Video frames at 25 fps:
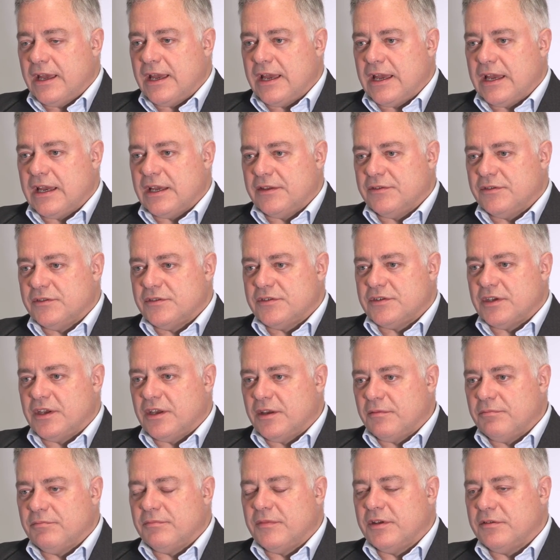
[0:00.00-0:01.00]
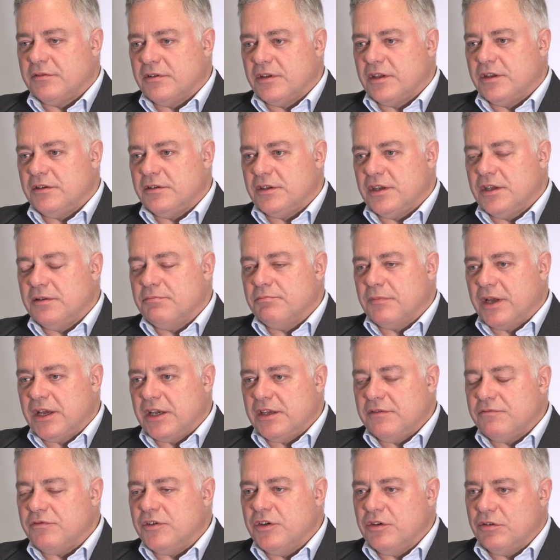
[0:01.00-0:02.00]
And in
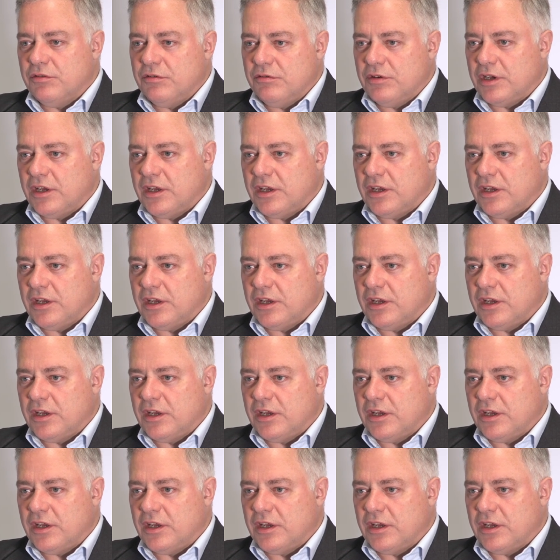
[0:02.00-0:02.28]
my view,